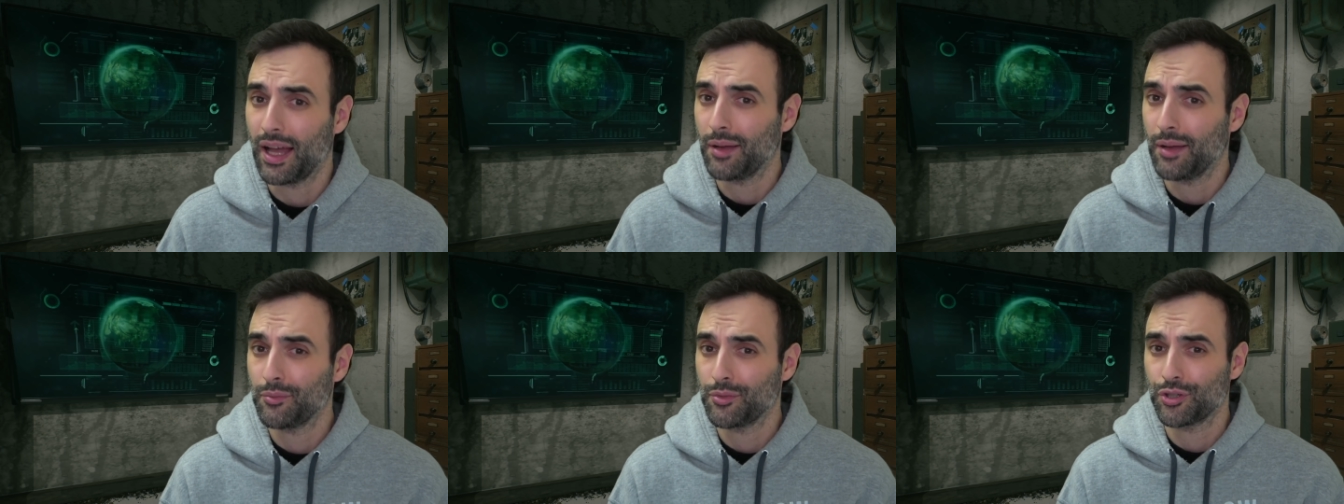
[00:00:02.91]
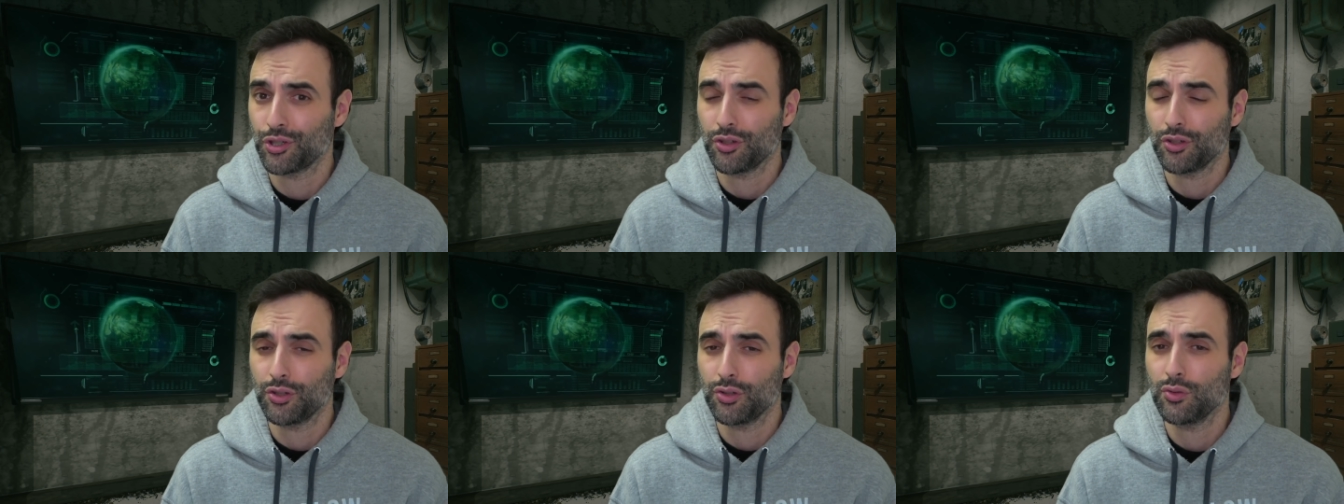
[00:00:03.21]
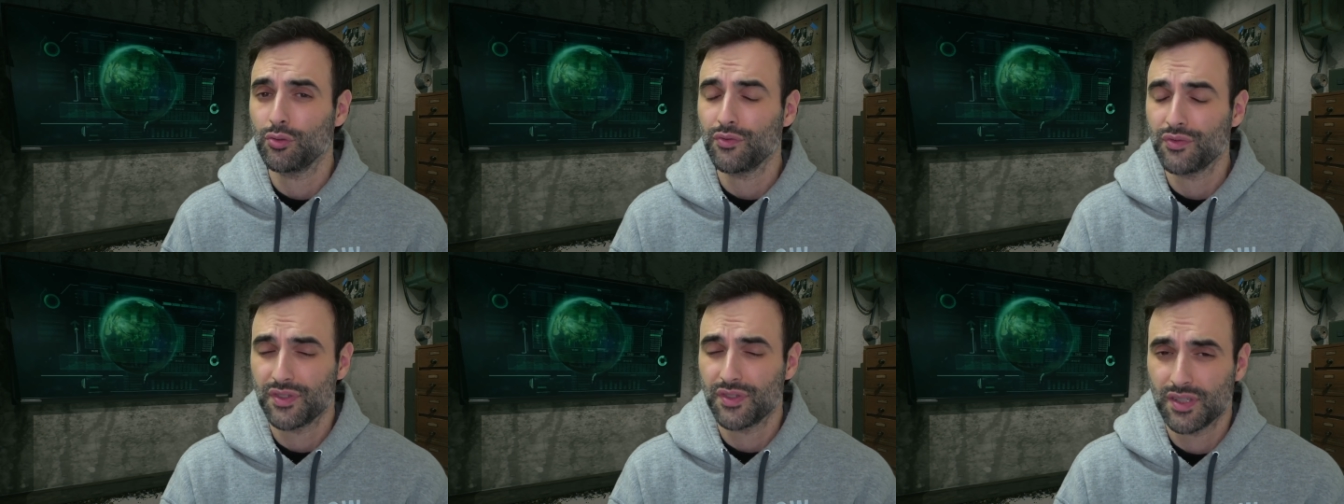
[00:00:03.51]
I'm sure
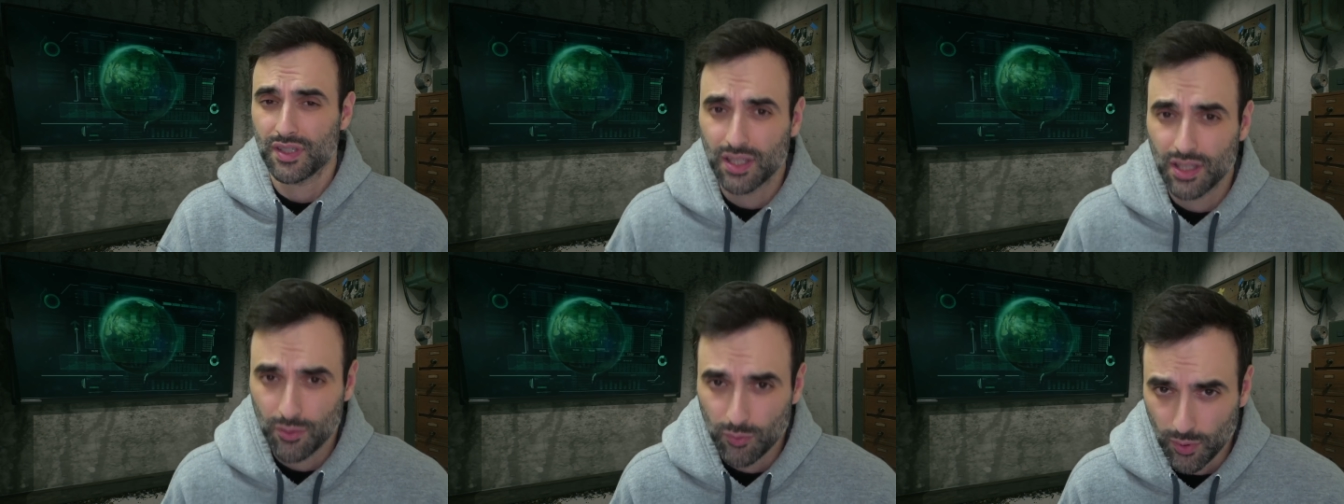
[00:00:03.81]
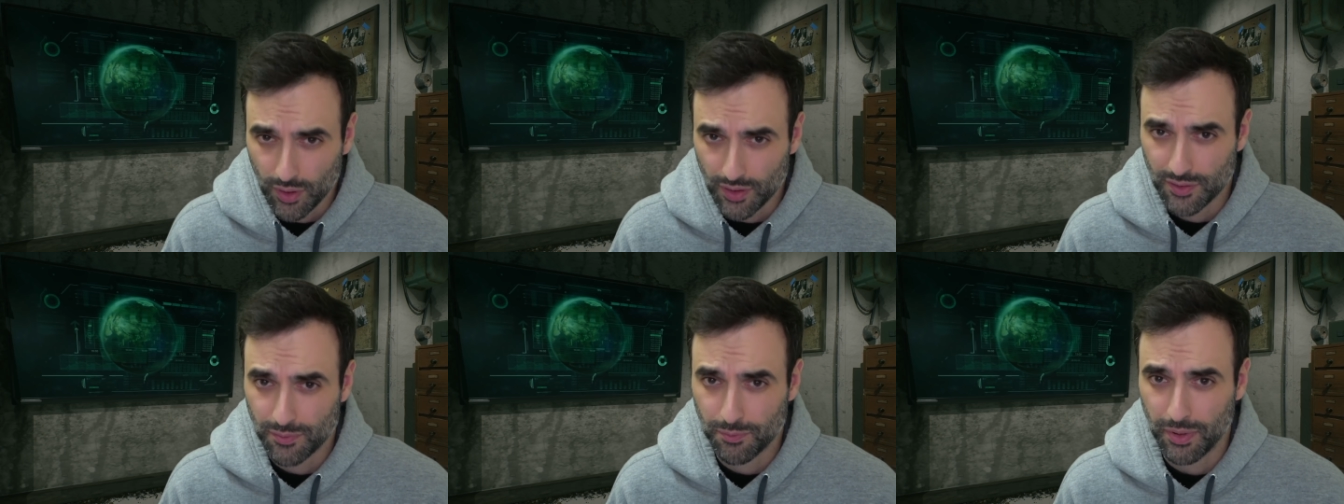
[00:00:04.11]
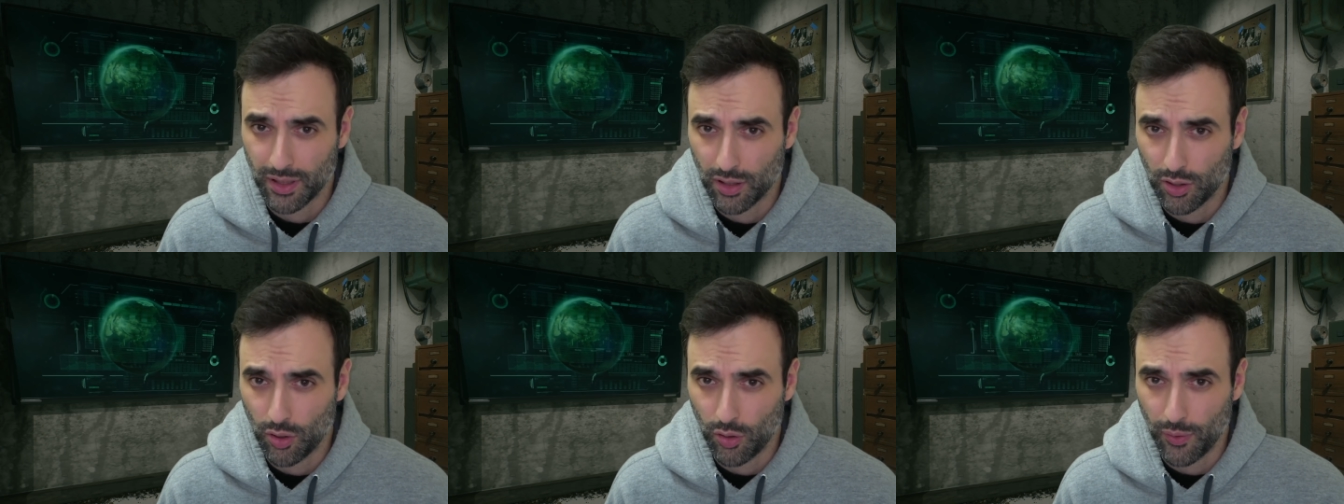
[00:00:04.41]
you've seen what's
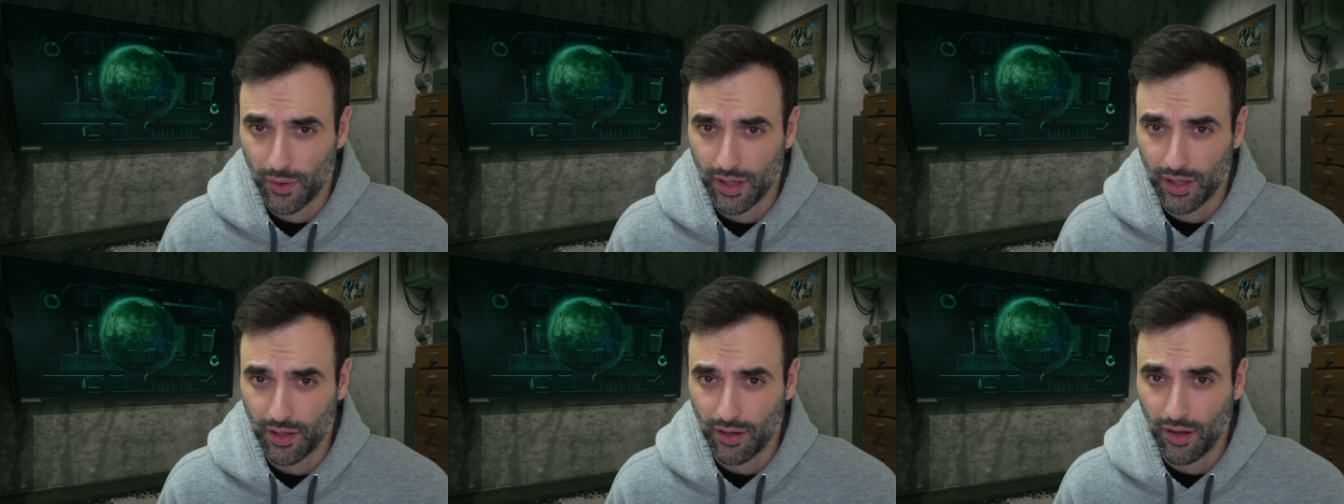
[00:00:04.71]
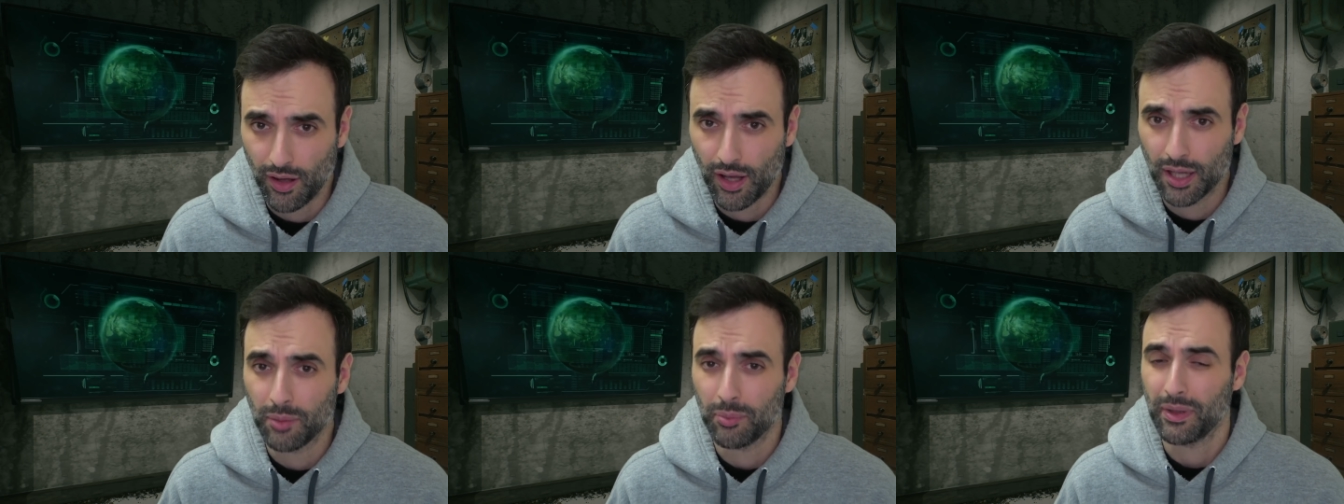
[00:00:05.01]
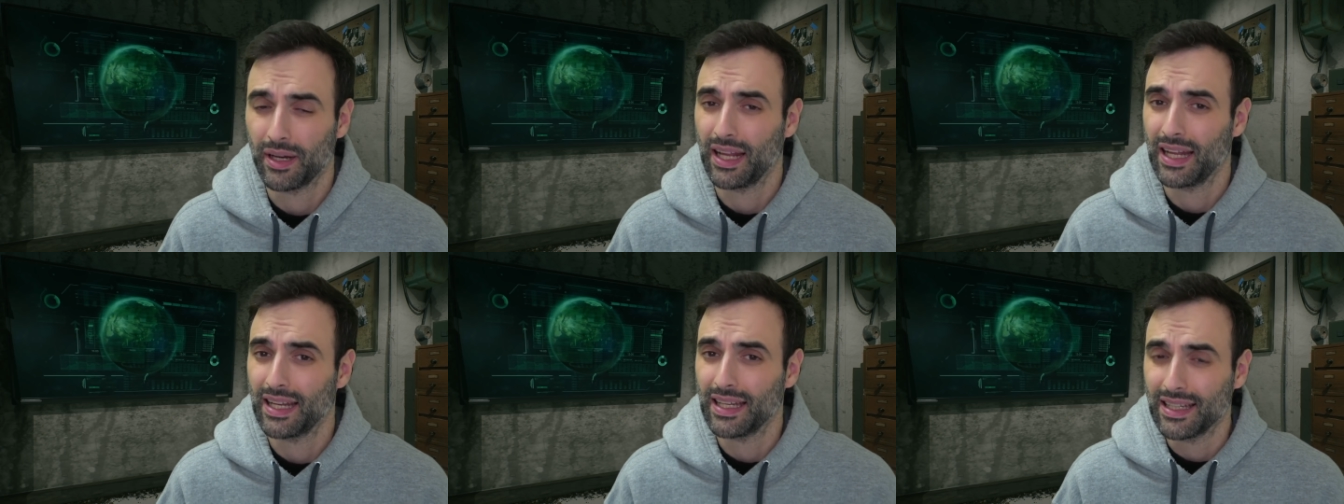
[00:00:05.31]
been going on,
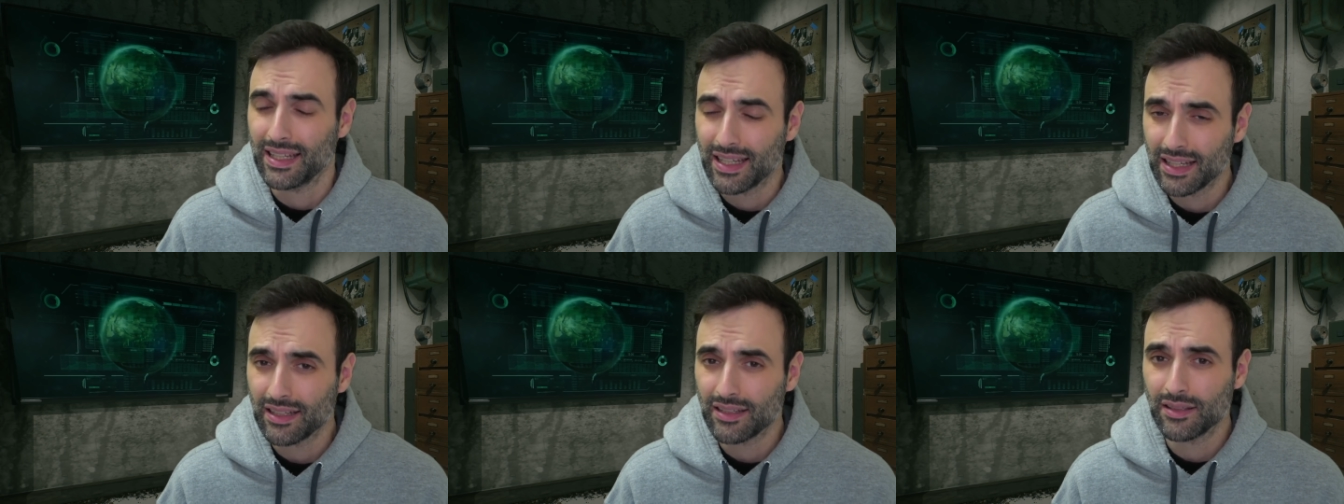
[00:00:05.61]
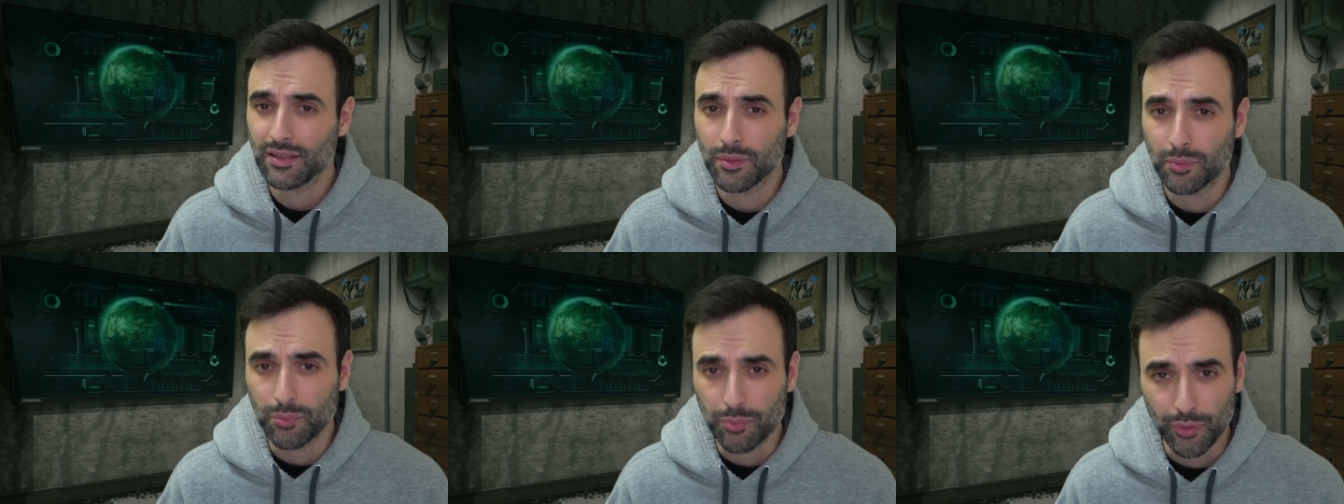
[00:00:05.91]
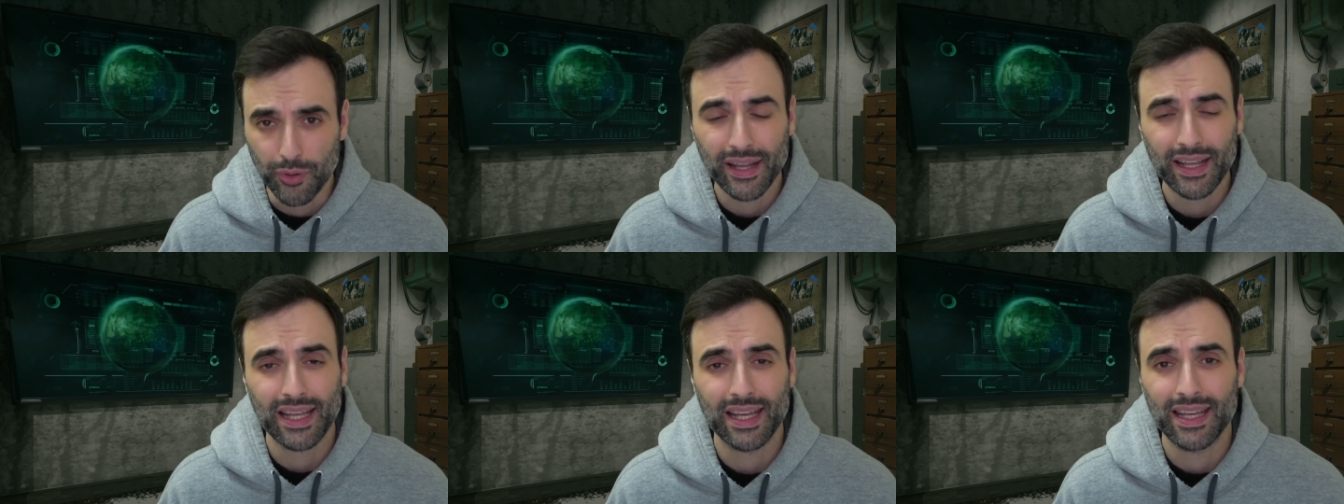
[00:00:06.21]
but I need to
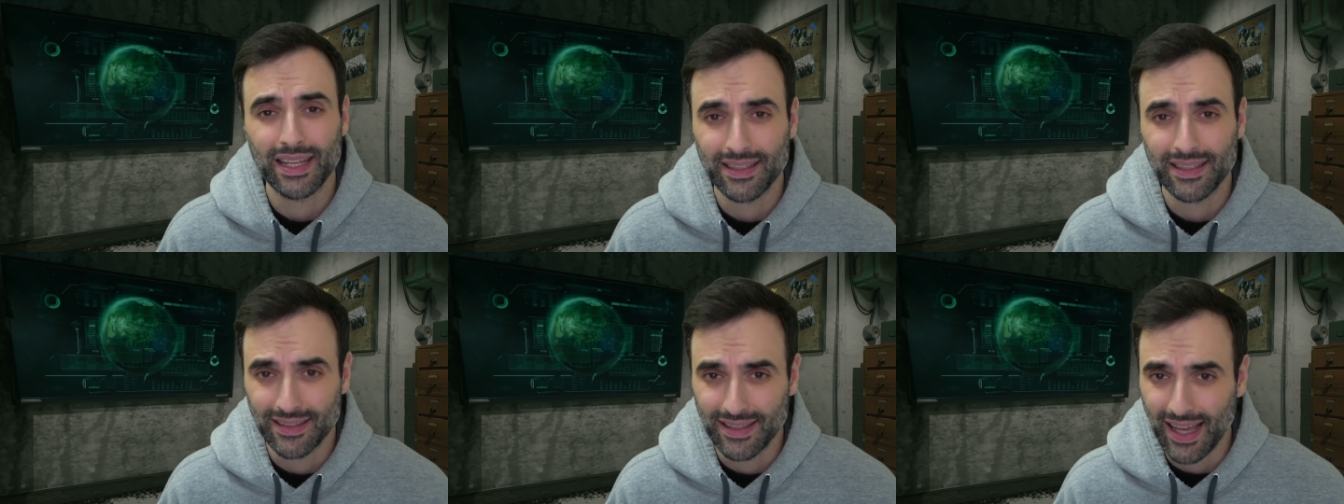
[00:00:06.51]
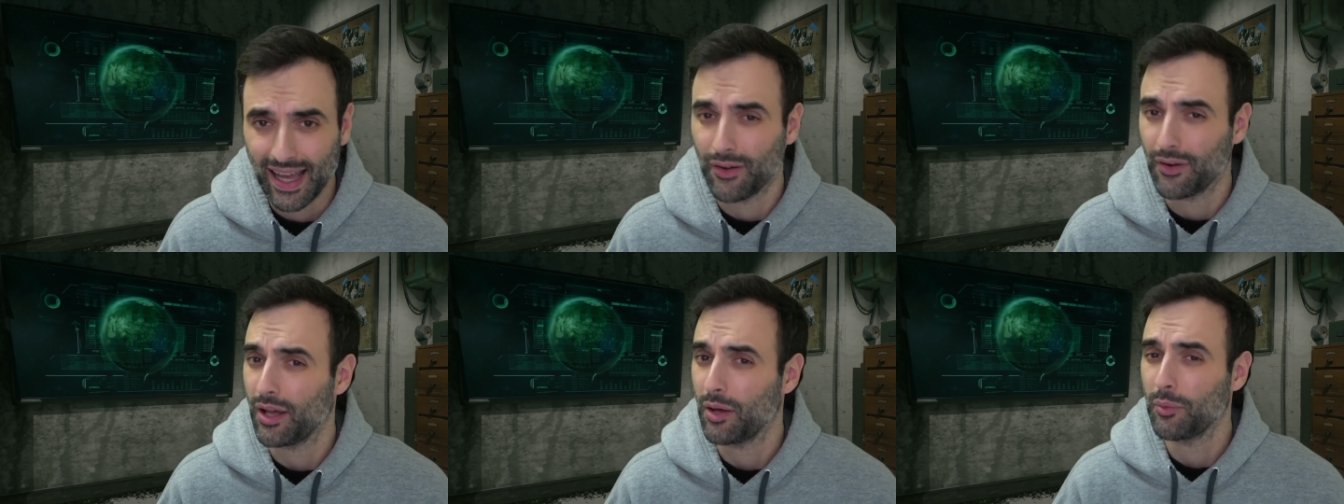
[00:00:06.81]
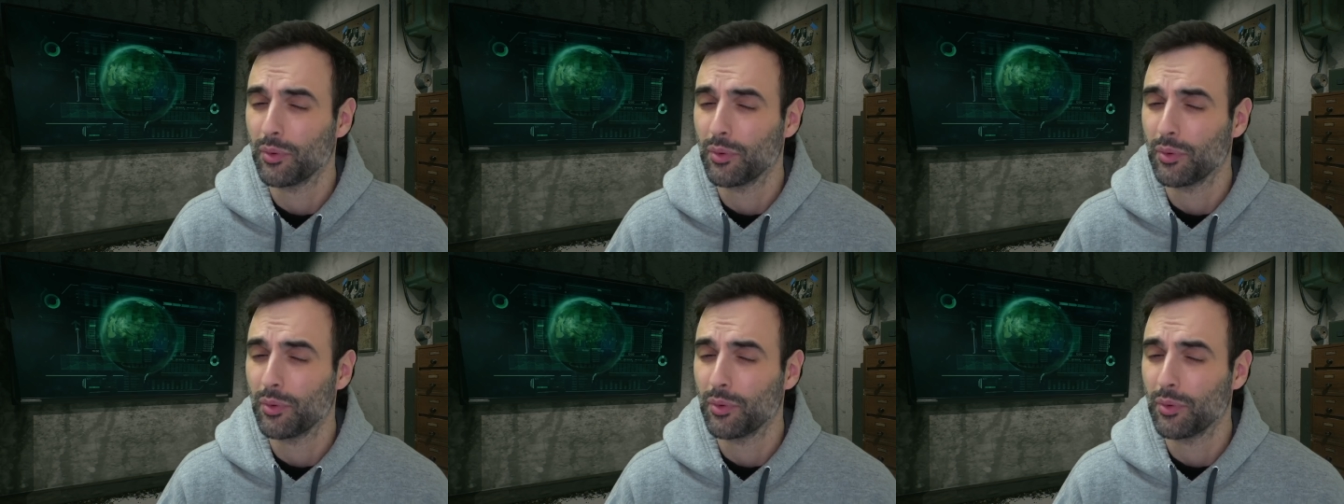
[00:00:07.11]
break it down.